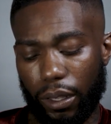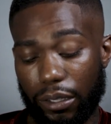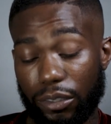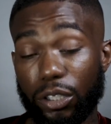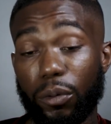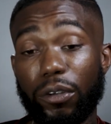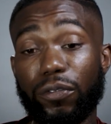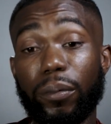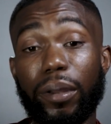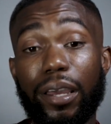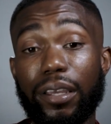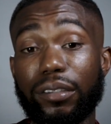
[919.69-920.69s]
I took away from
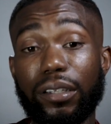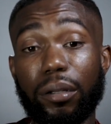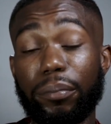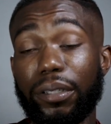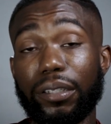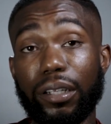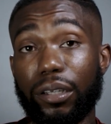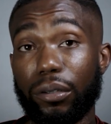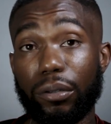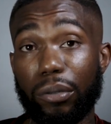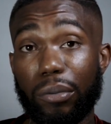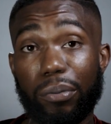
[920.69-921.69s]
it. A is that a big
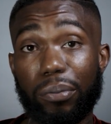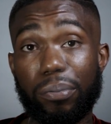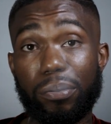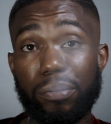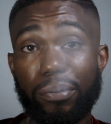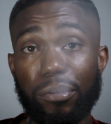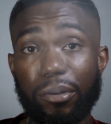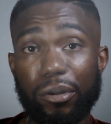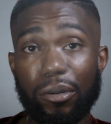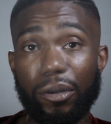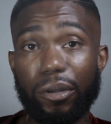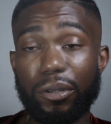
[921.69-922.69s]
deal
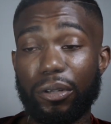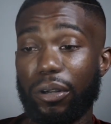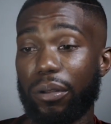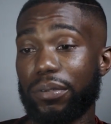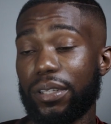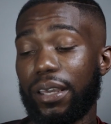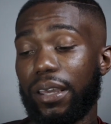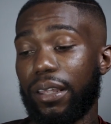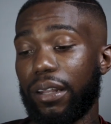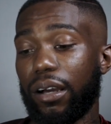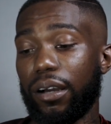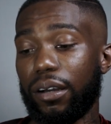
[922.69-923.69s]
you know what I'm
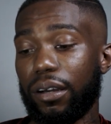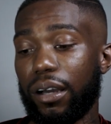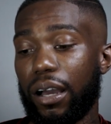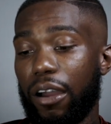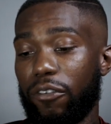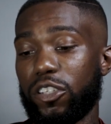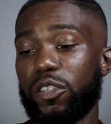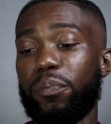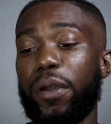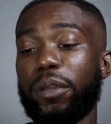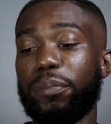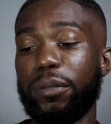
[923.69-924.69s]
saying? Uh, I
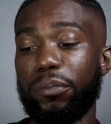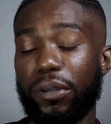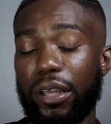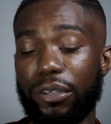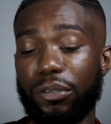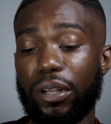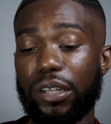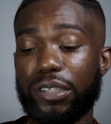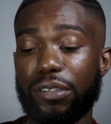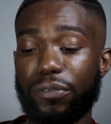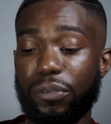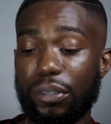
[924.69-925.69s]
respect people that do that
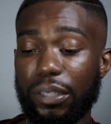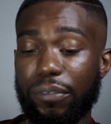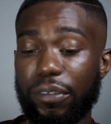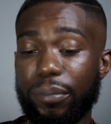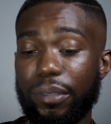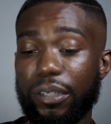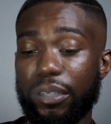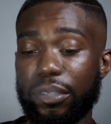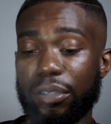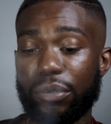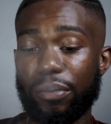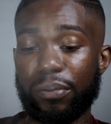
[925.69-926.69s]
shit for a living
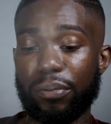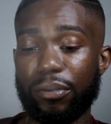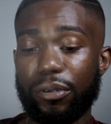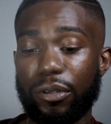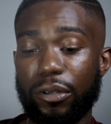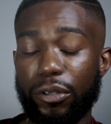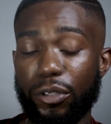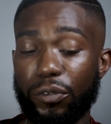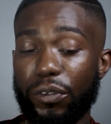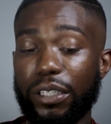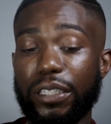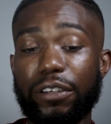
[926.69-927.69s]
because you
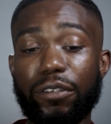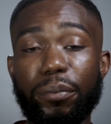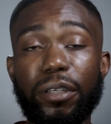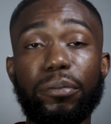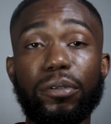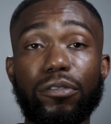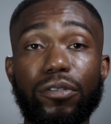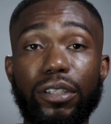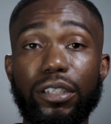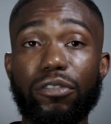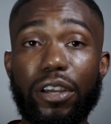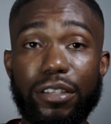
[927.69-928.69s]
are really giving people a
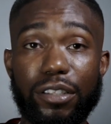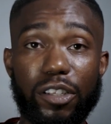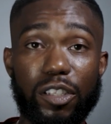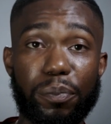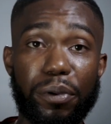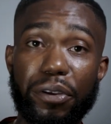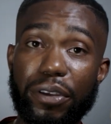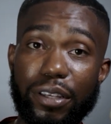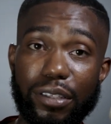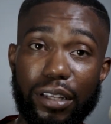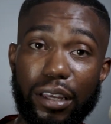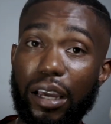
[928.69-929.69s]
really crazy
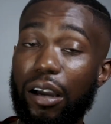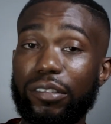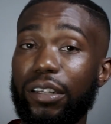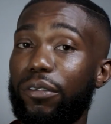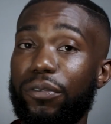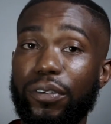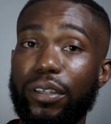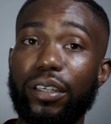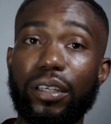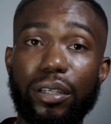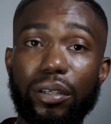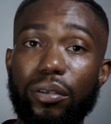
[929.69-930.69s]
experience. Like I'll never
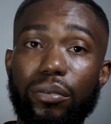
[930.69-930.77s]
forget